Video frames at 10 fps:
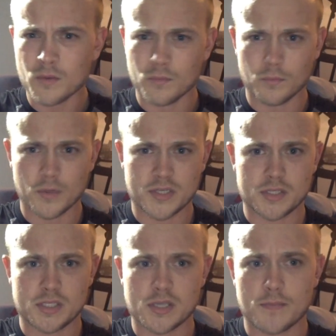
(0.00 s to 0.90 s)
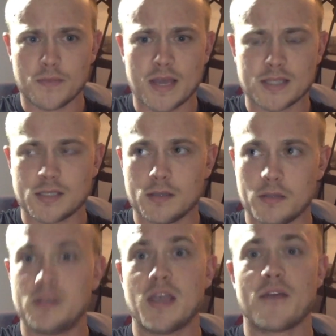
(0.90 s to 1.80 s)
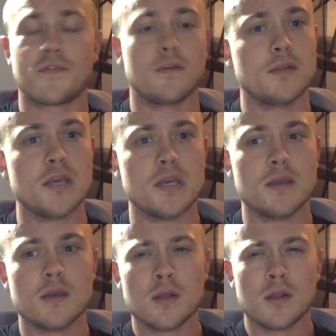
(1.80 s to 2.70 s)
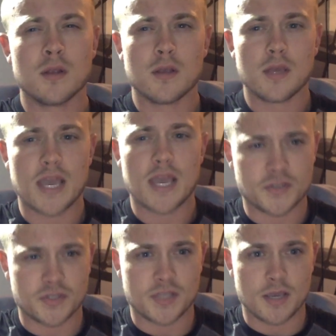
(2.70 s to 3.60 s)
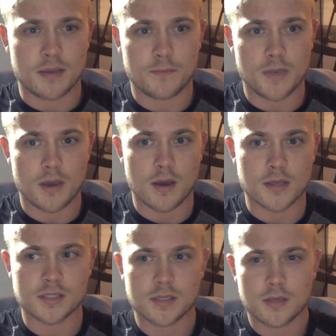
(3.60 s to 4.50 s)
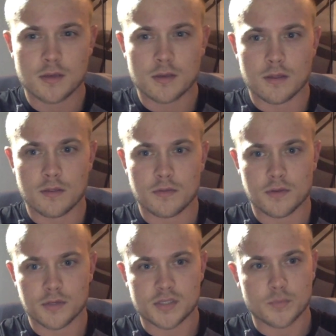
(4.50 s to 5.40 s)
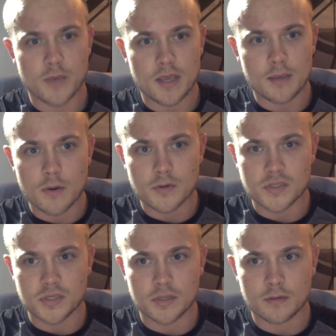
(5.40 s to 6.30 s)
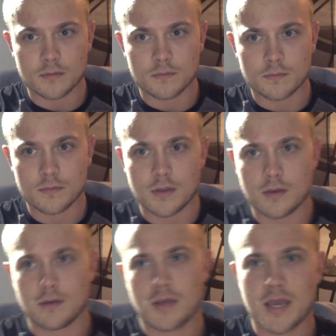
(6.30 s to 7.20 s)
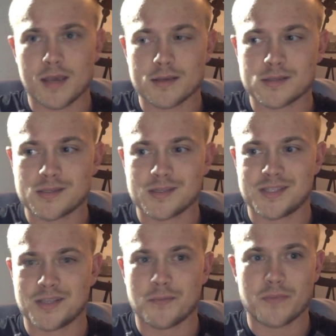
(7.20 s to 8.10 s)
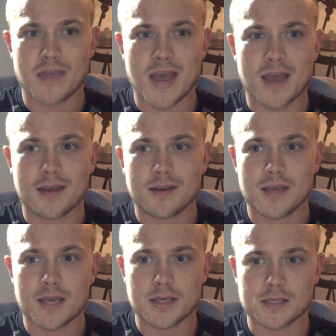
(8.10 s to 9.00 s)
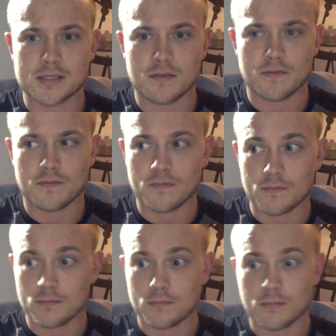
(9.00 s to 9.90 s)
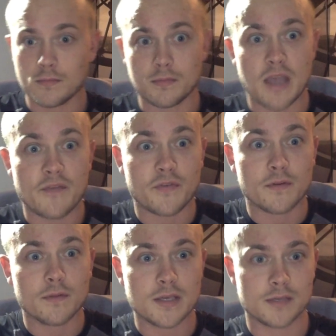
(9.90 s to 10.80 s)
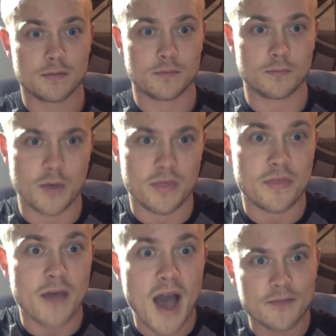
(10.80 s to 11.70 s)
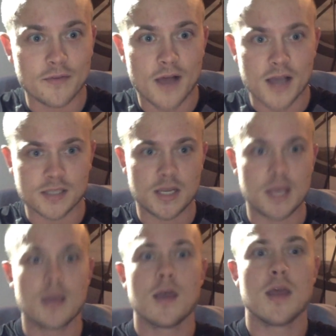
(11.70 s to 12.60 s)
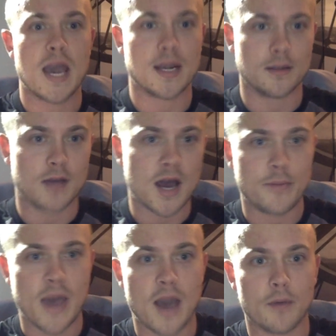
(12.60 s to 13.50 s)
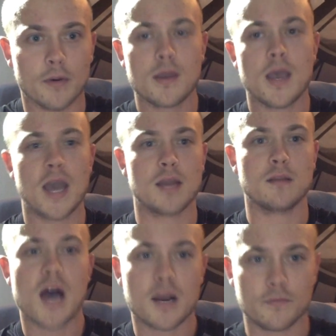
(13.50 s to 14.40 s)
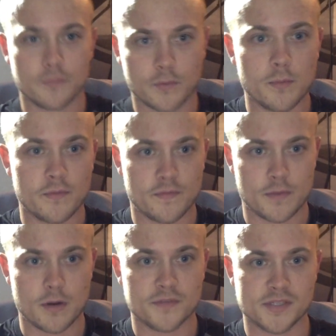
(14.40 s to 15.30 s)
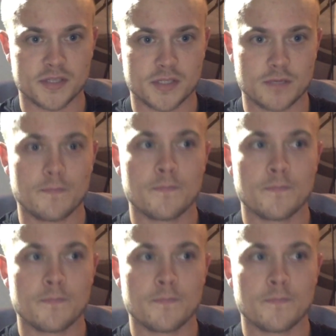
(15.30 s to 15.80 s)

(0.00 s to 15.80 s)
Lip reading: which is something that's definitely interesting because the swing motion is something that is definitely with high velocity and a lot of power and a lot of recruitment from the nervous system.